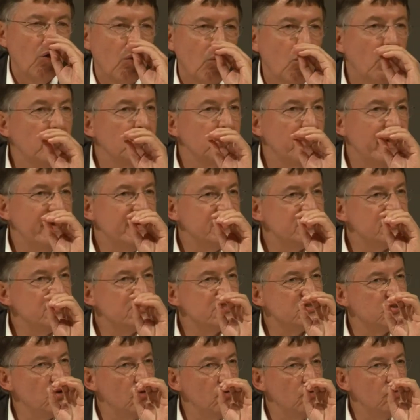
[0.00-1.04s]
what makes
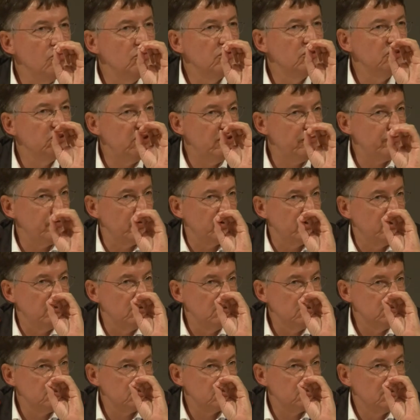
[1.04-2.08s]
it so
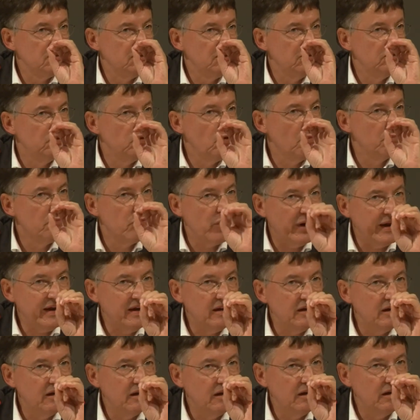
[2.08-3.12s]
difficult to
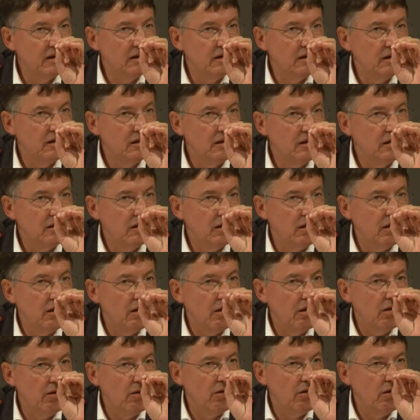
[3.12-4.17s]
bring
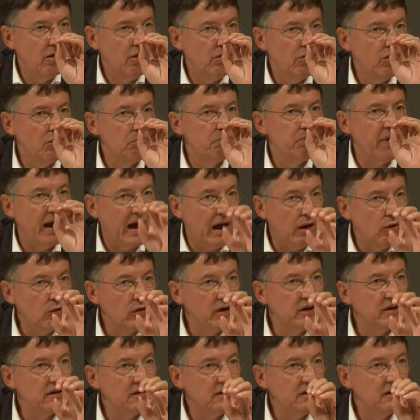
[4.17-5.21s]
the
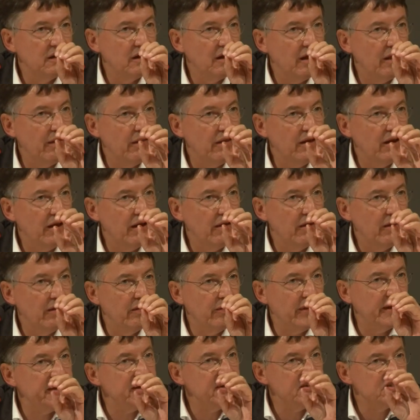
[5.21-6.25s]
power
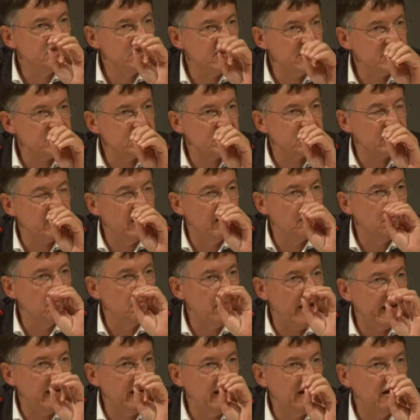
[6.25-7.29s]
that exists in
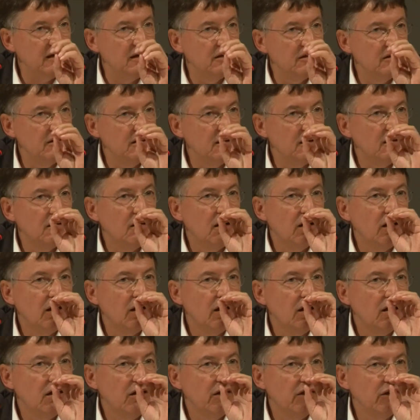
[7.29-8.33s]
many
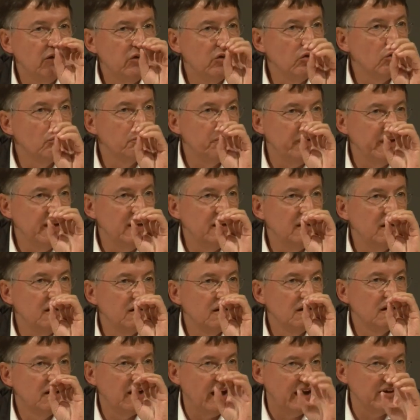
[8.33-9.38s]
European
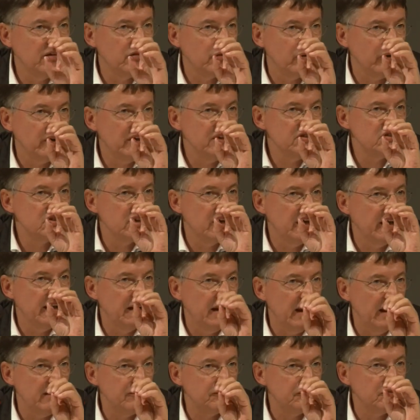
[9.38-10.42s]
countries
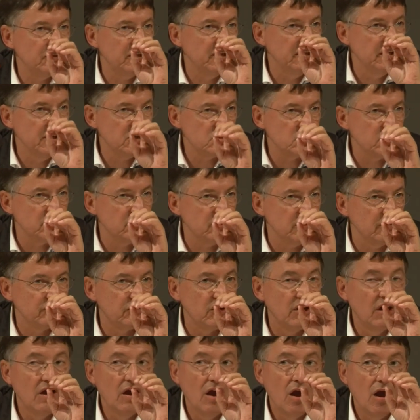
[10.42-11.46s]
and left
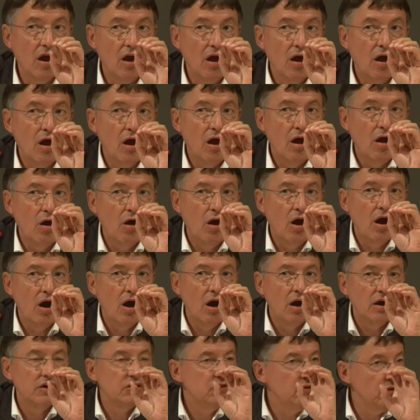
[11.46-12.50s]
initiatives
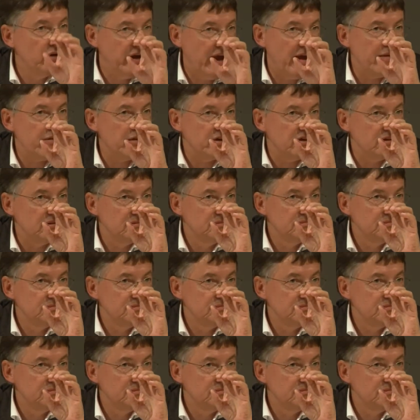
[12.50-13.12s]
together,